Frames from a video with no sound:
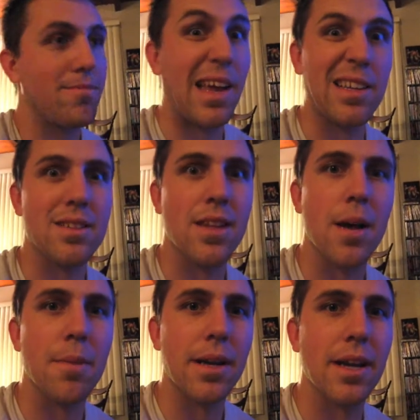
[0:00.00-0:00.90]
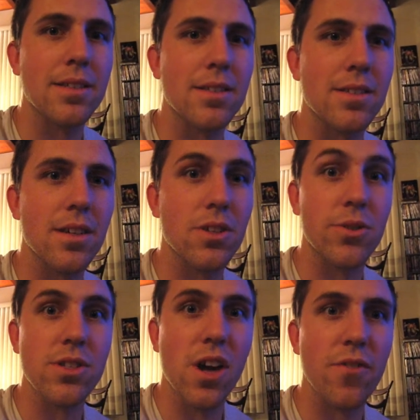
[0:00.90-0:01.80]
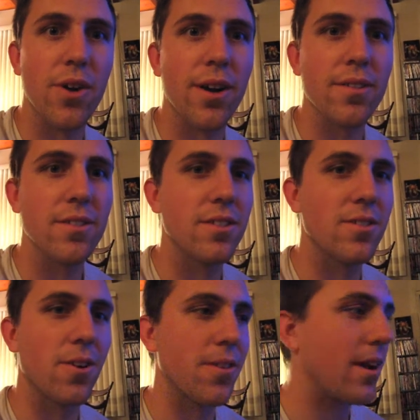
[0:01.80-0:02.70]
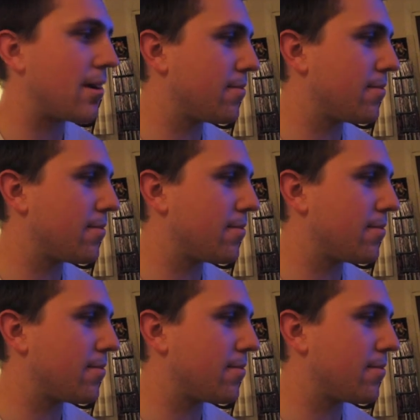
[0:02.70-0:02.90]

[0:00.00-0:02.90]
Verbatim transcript: next step, I guess, is uh, doing software. Let's start there.